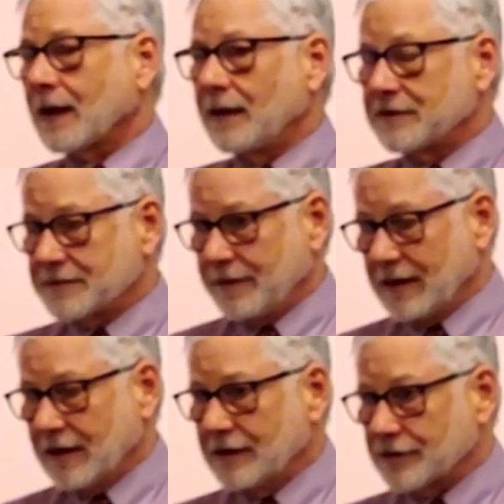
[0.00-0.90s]
I'm
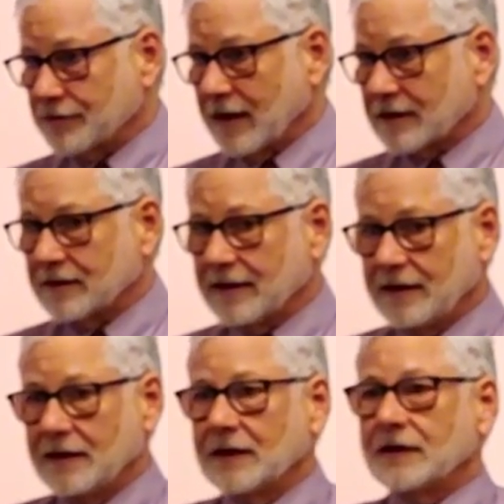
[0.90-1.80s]
speaking
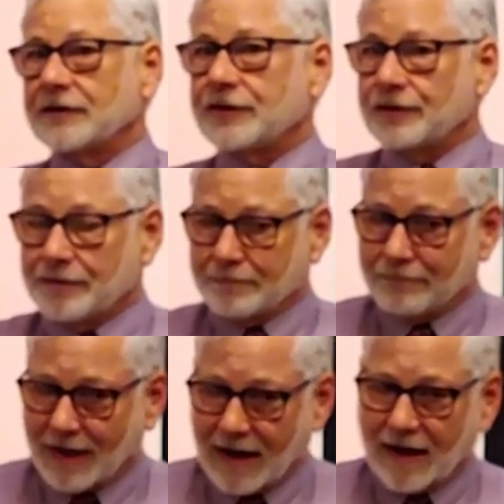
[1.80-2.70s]
directly to
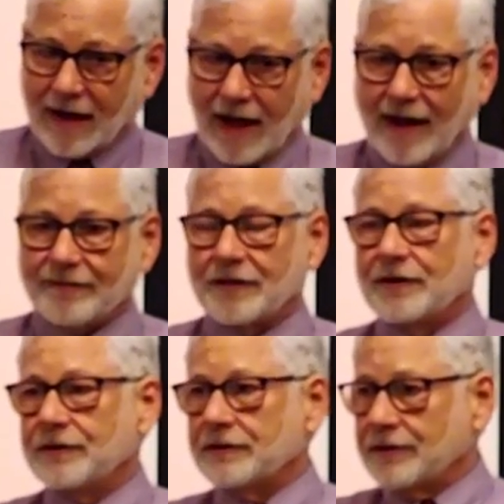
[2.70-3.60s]
my
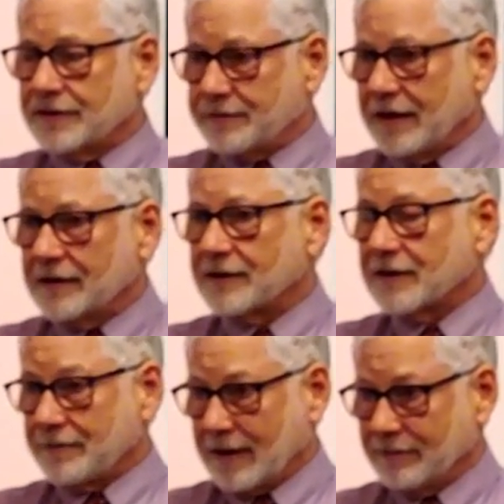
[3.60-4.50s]
avenue to speak to
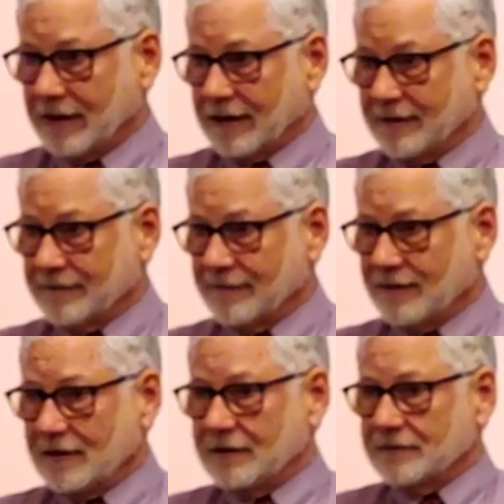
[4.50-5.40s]
the public
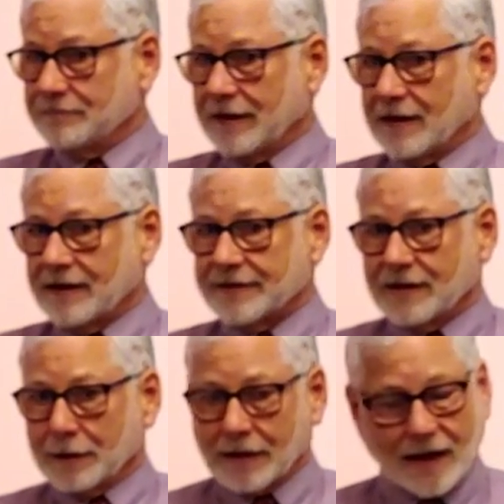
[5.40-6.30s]
because
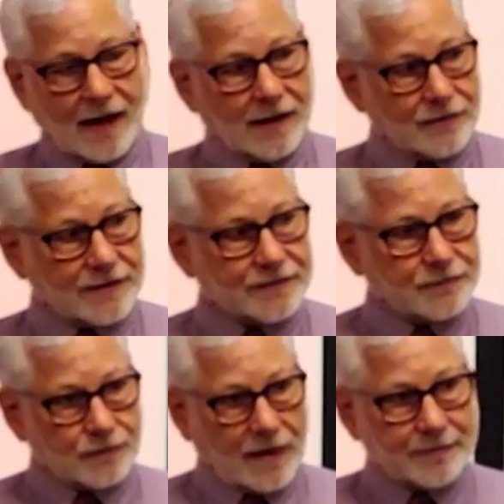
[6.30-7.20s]
Congress
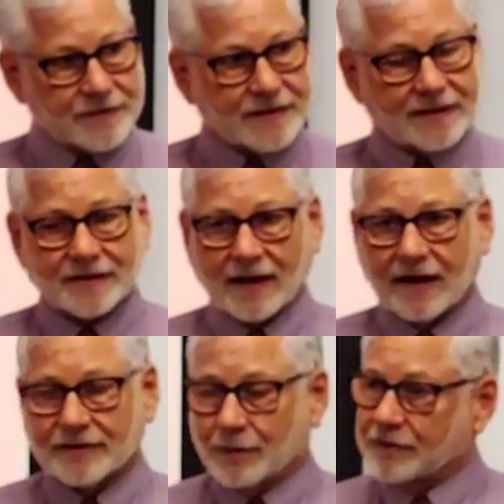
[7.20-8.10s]
represents
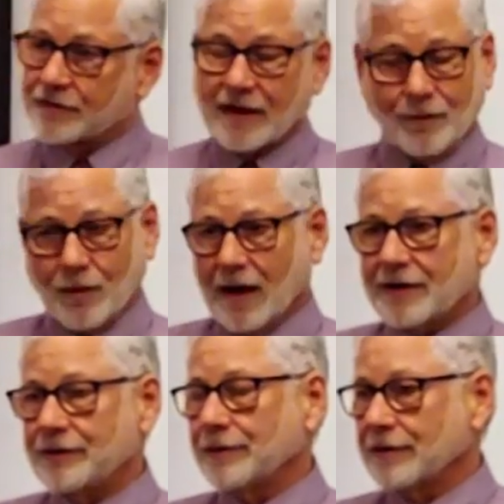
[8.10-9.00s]
us, whether they
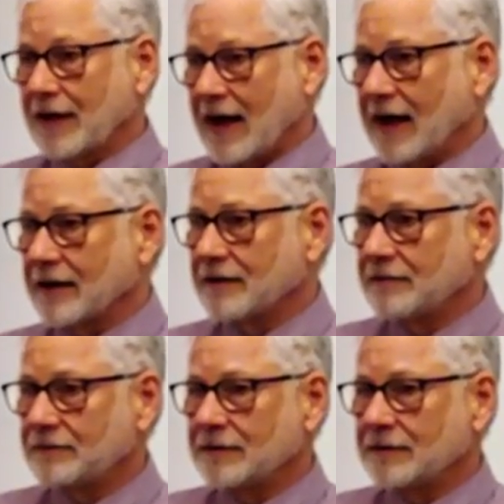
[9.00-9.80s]
want to or not.